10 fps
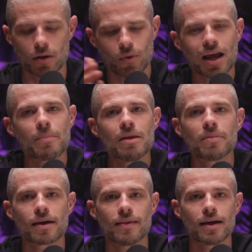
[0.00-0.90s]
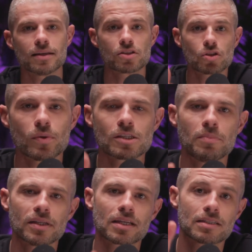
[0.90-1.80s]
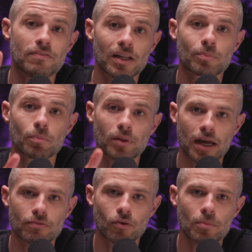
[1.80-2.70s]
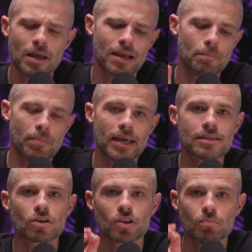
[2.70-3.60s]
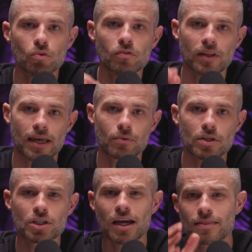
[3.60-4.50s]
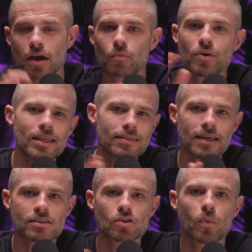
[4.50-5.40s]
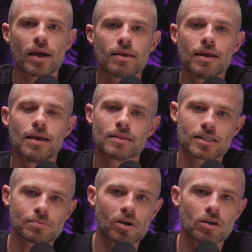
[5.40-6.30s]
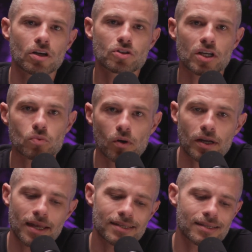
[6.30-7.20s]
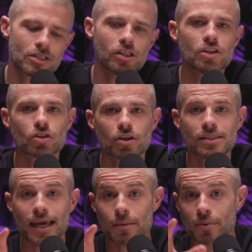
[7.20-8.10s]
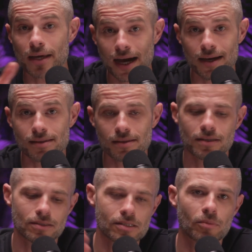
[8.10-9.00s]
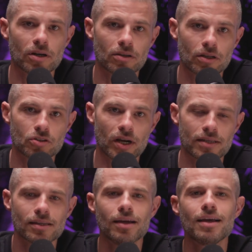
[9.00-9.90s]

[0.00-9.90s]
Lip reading: And what I mean by that is SUI is building a developer platform based on the Move language that rethinks the way that smart contracts work and essentially turns APIs into smart contracts.